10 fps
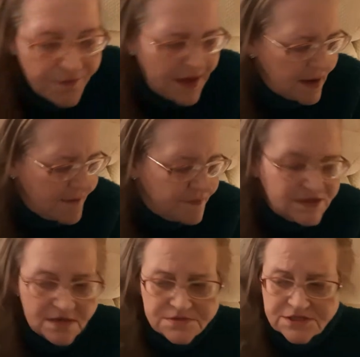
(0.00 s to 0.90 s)
think I've
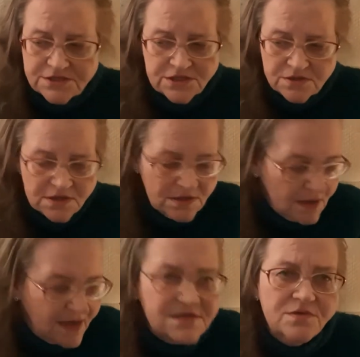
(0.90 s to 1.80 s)
substituted
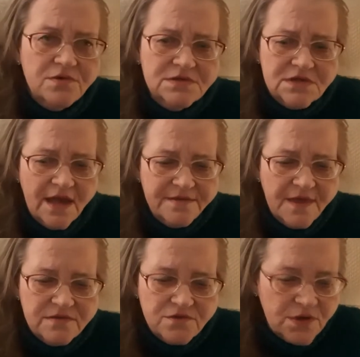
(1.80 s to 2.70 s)
unless it was like
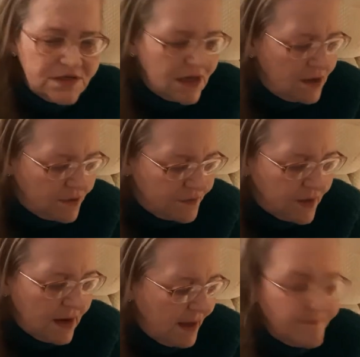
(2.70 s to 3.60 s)
that 310 or
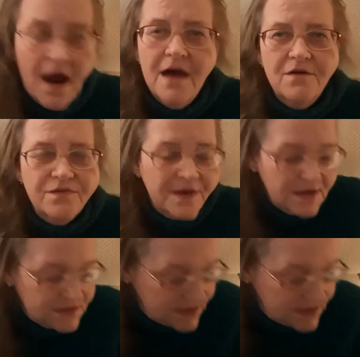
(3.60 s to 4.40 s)
311. I don't think it's